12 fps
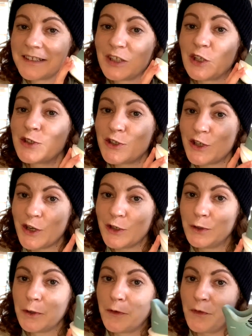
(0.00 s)
good
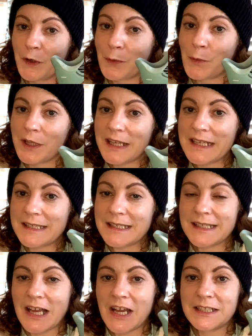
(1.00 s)
shoe for what it's
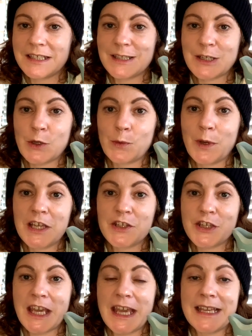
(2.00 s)
designed to do,
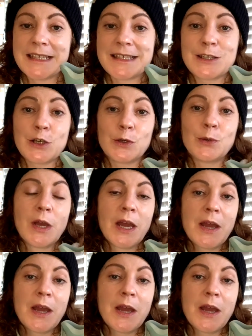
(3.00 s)
which is to